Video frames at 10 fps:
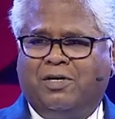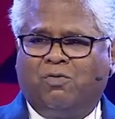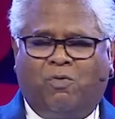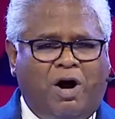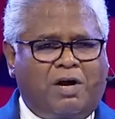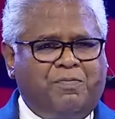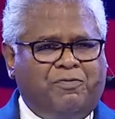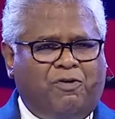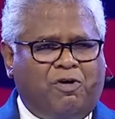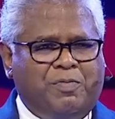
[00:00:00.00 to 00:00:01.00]
Walk
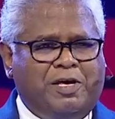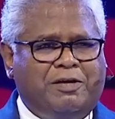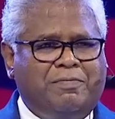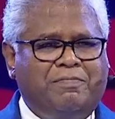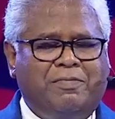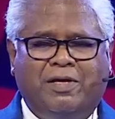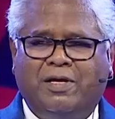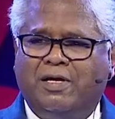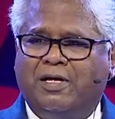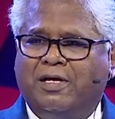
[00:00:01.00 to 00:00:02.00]
before me
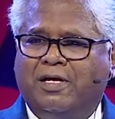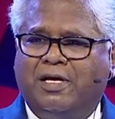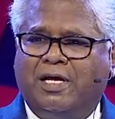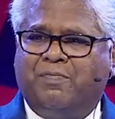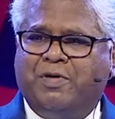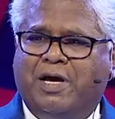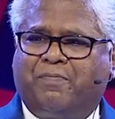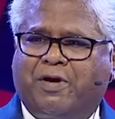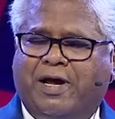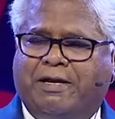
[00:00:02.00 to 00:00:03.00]
and be
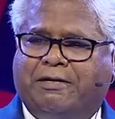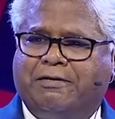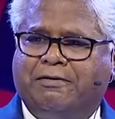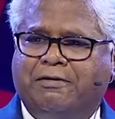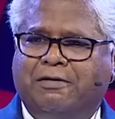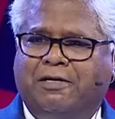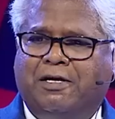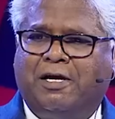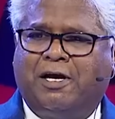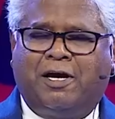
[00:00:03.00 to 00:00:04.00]
upright,
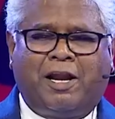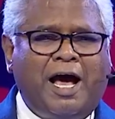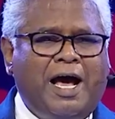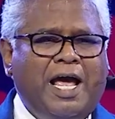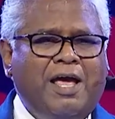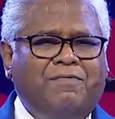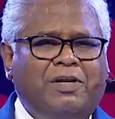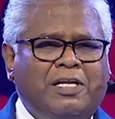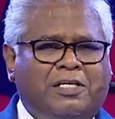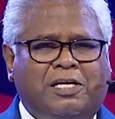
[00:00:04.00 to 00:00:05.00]
and I
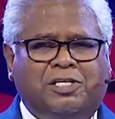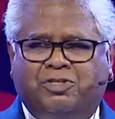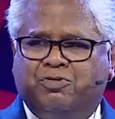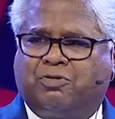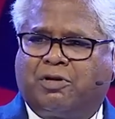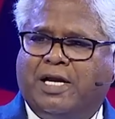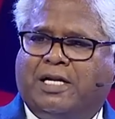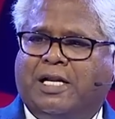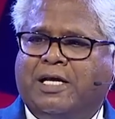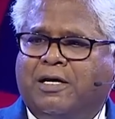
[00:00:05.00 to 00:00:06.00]
will increase you
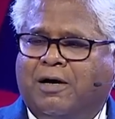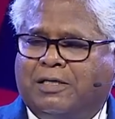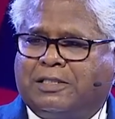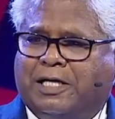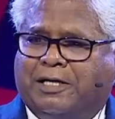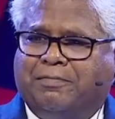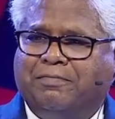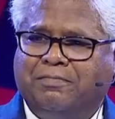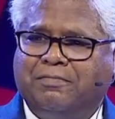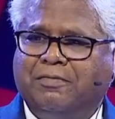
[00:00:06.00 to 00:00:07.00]
greatly, God said.
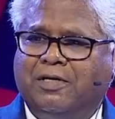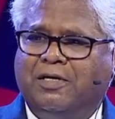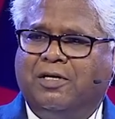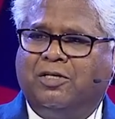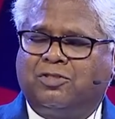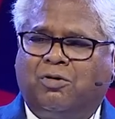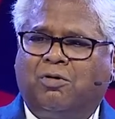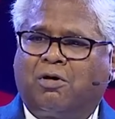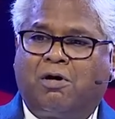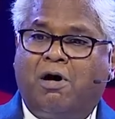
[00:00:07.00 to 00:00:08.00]

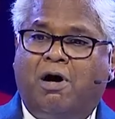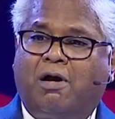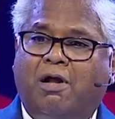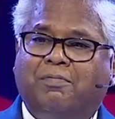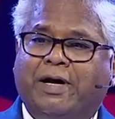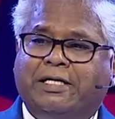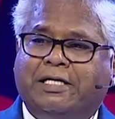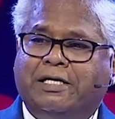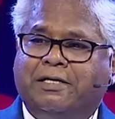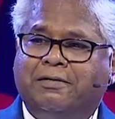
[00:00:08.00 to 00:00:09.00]
So God
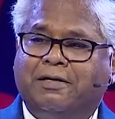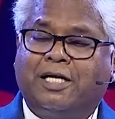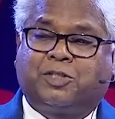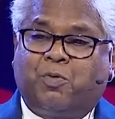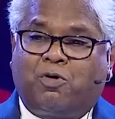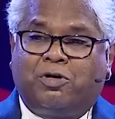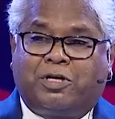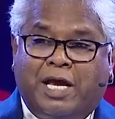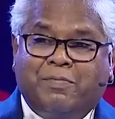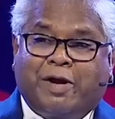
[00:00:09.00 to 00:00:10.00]
Almighty had spoken
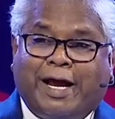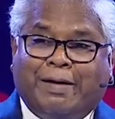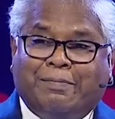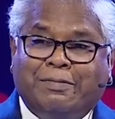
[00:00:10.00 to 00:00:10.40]
to Abraham,